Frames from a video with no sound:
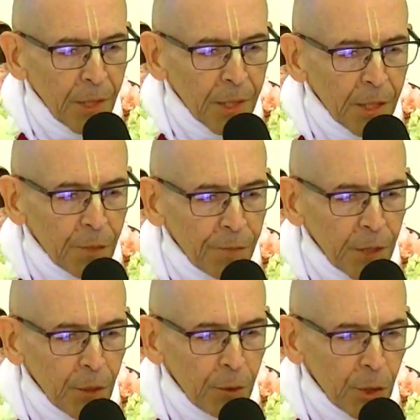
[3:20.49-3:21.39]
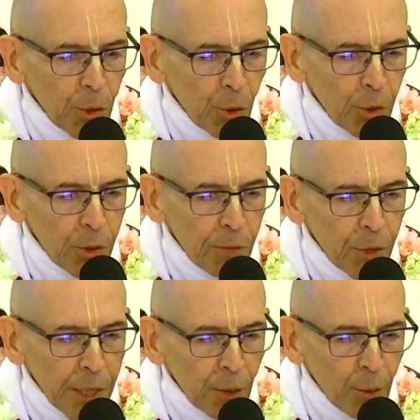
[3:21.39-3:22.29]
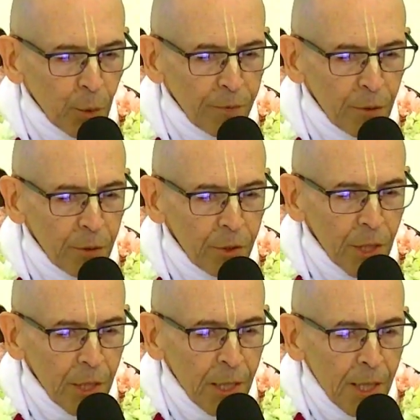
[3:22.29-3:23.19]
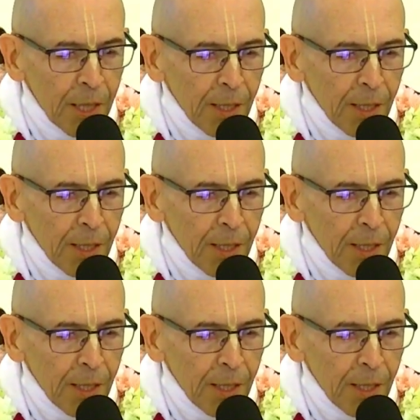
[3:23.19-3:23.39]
His feet are the source of sacred rivers,